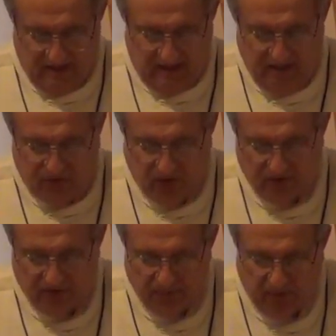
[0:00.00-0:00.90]
He
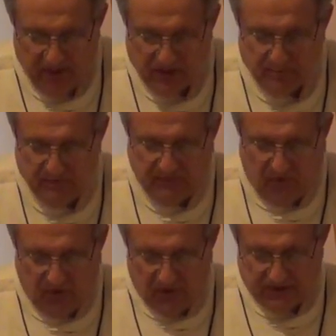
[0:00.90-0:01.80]
took the punishment
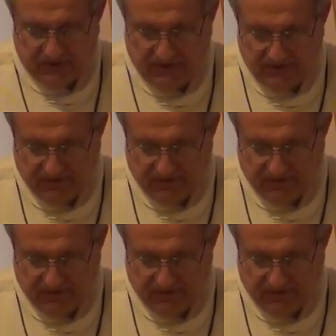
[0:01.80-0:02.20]
for us.